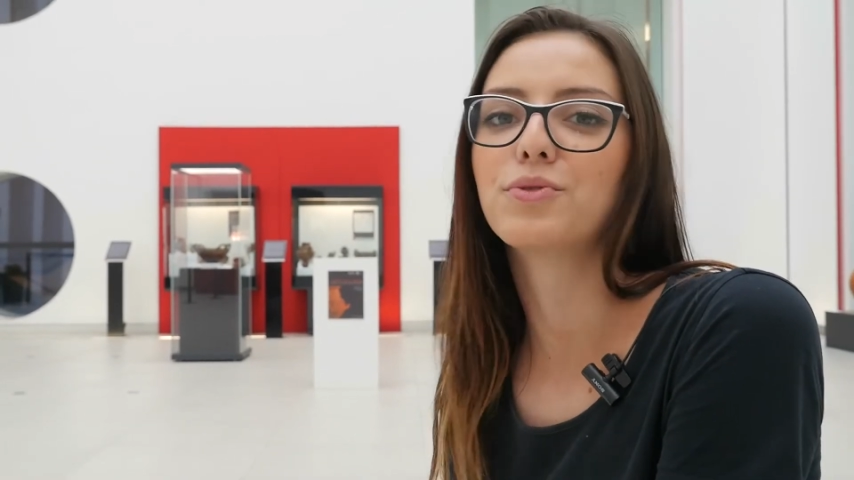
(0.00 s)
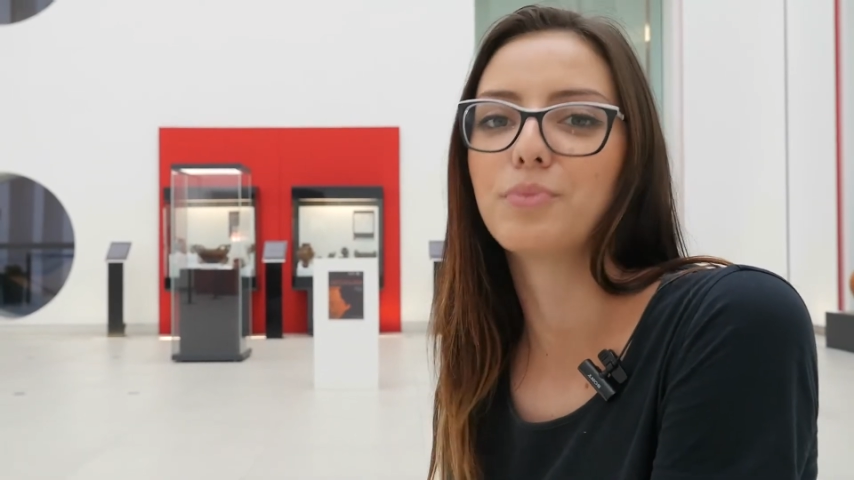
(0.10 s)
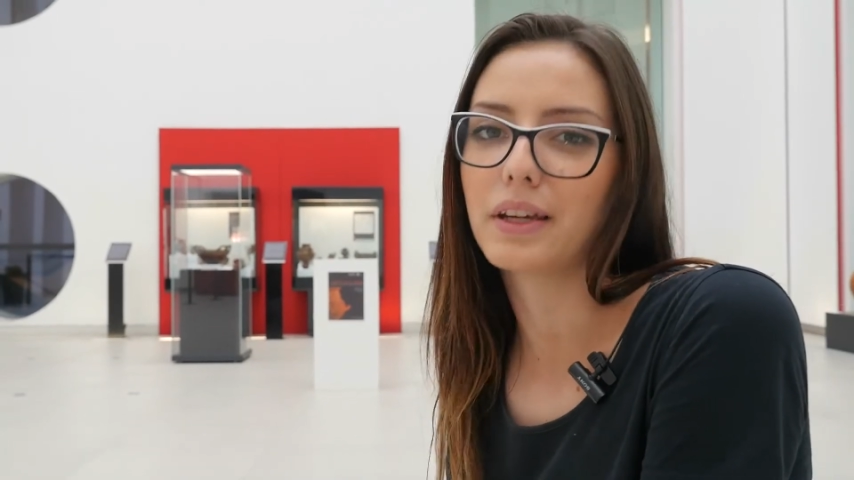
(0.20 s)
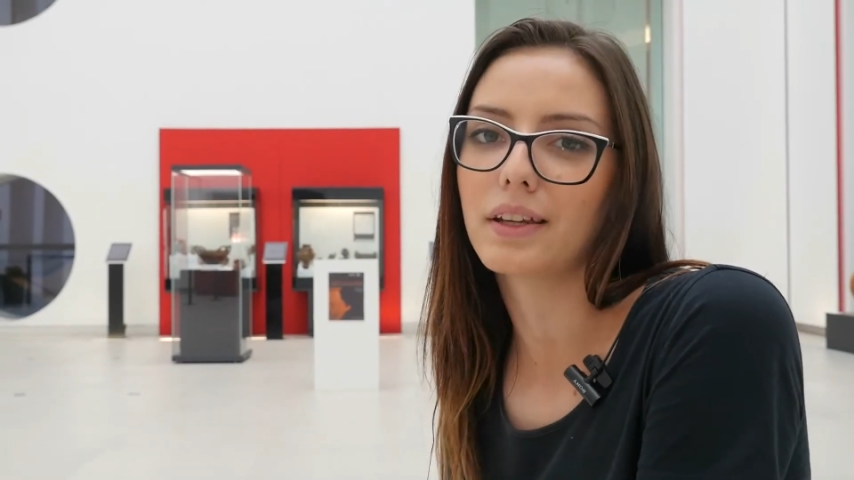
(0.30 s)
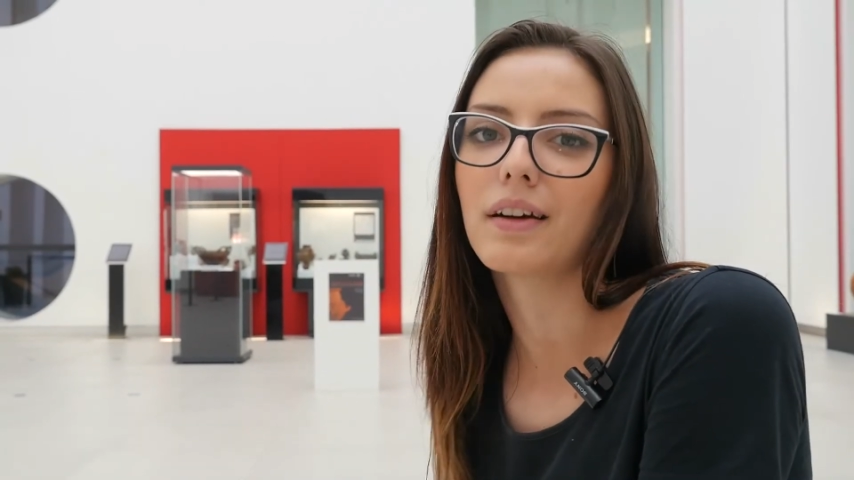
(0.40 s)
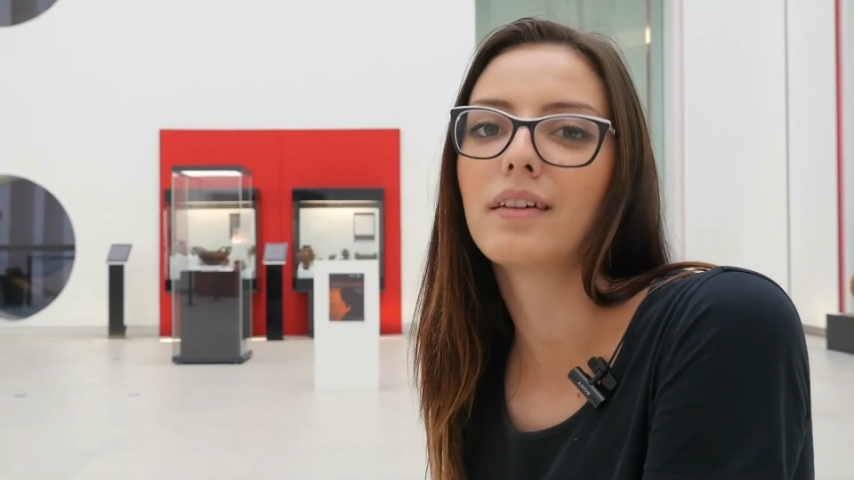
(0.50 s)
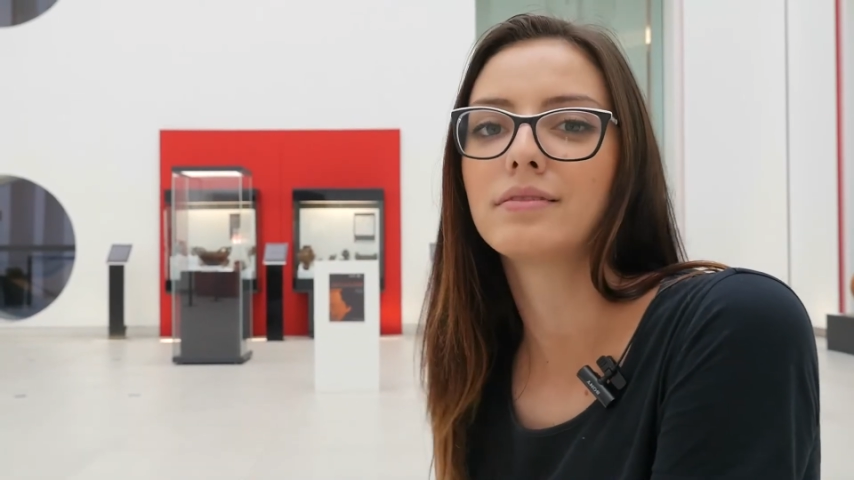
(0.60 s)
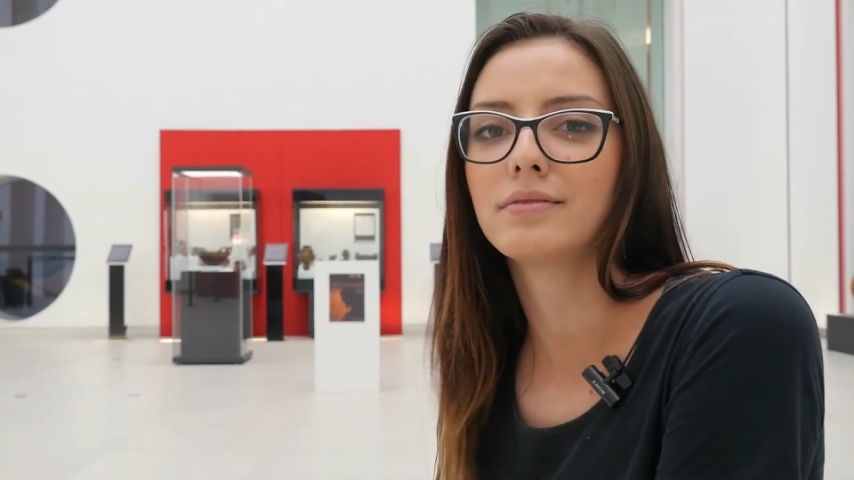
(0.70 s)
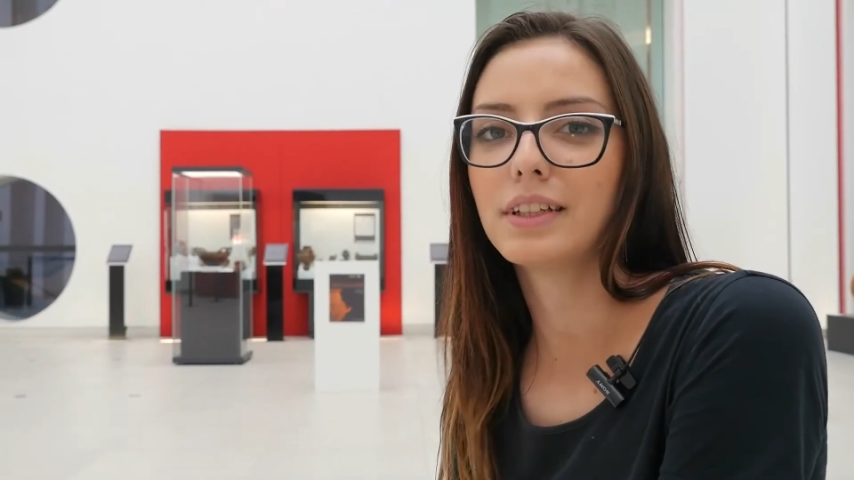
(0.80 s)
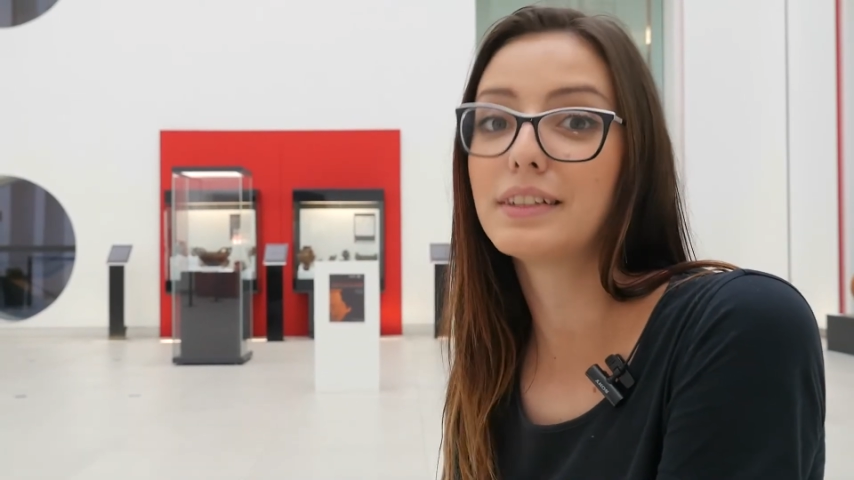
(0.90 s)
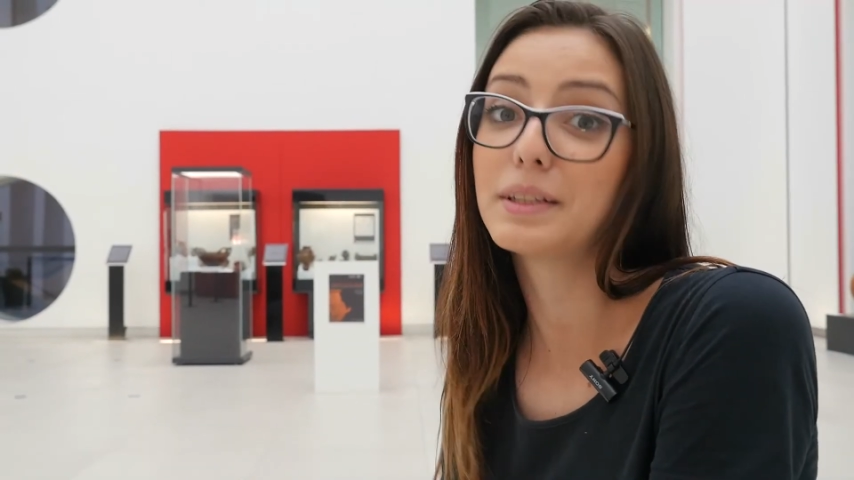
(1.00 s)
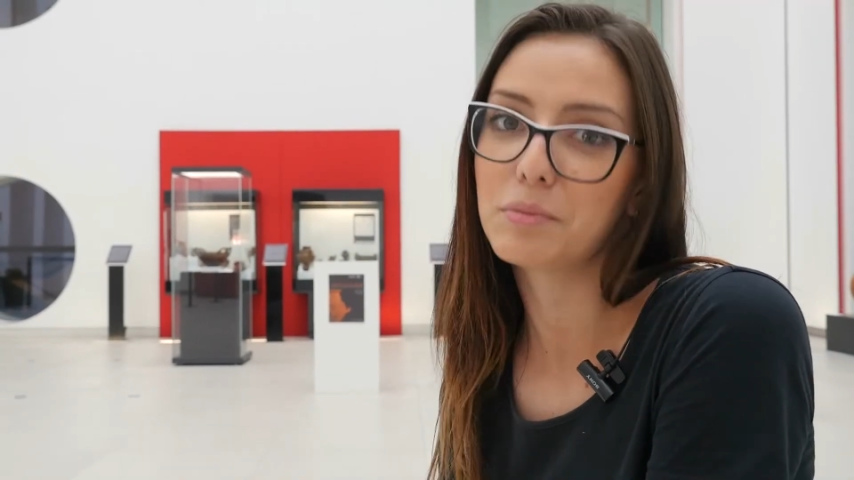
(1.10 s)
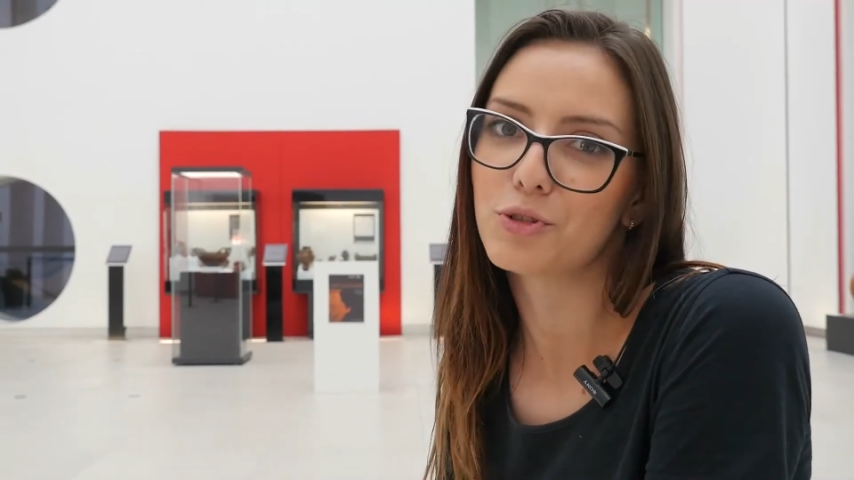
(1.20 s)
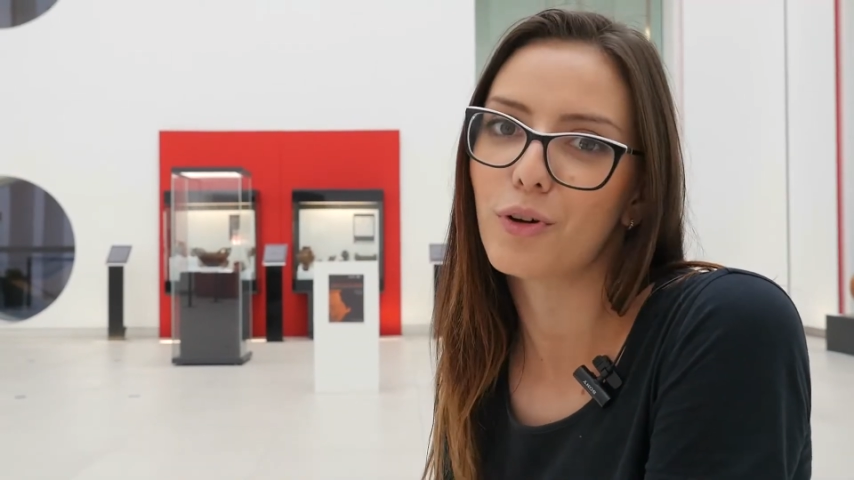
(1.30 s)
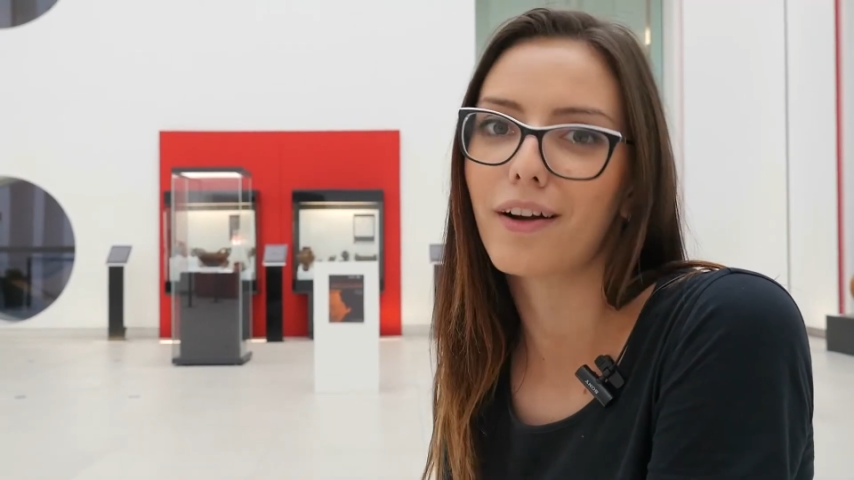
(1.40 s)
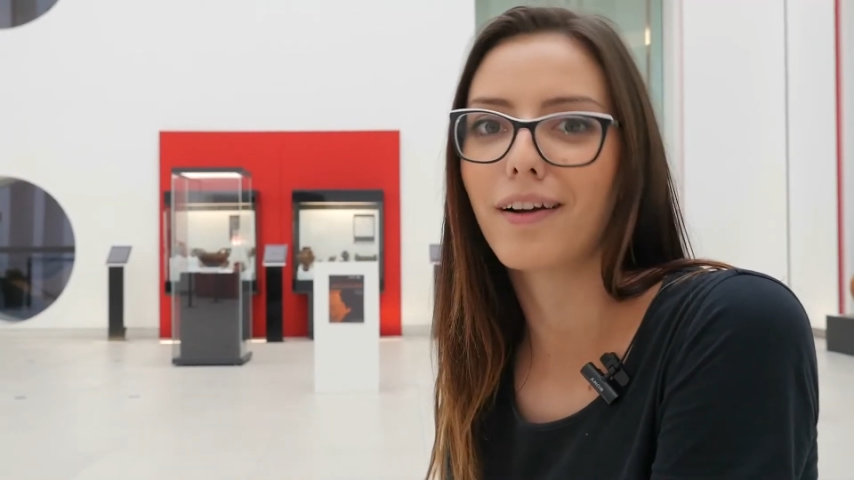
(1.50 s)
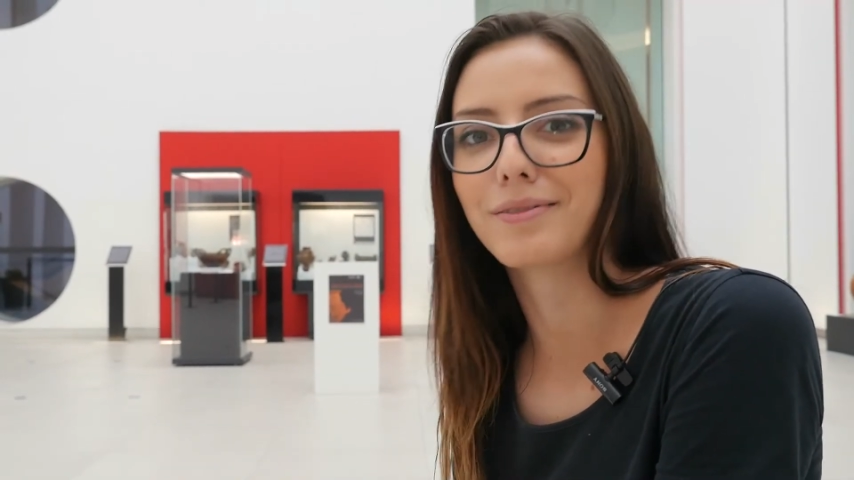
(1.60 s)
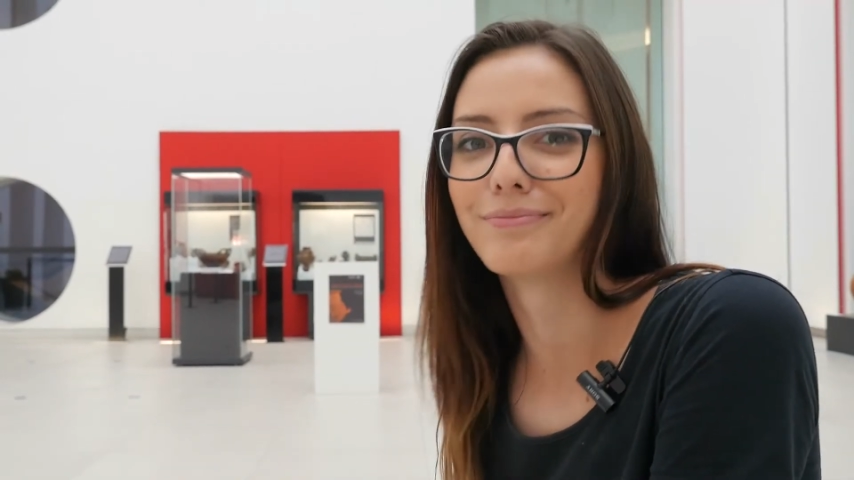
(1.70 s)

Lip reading: Romania, in Timișoara.